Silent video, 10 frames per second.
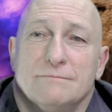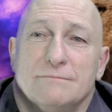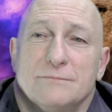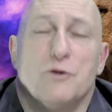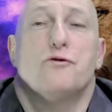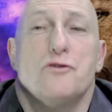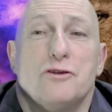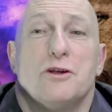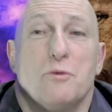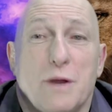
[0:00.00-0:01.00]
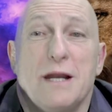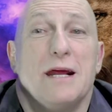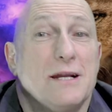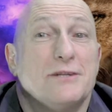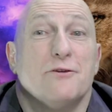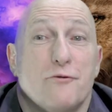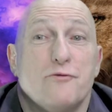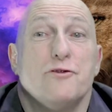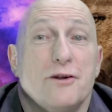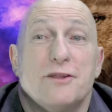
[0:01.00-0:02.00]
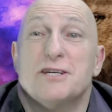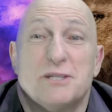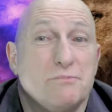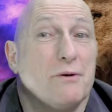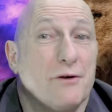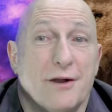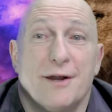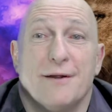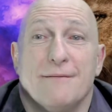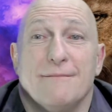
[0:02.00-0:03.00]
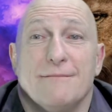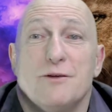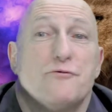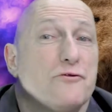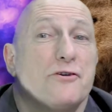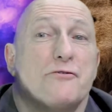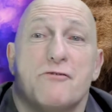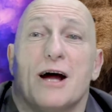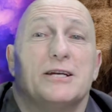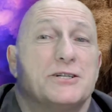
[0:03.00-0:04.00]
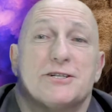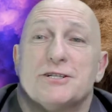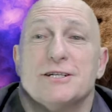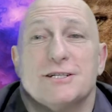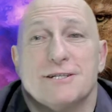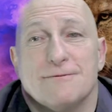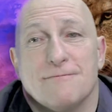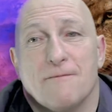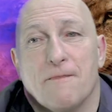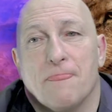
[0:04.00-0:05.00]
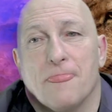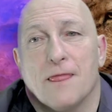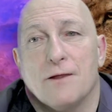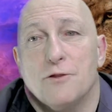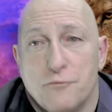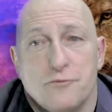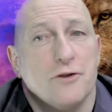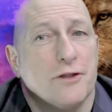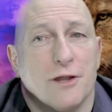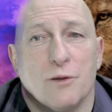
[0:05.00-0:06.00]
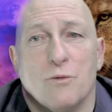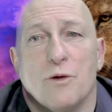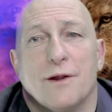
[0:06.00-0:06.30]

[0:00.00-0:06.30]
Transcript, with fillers: The fruit that we need is the fruit of the Spirit, the fruit of righteousness, the fruit of the Lord.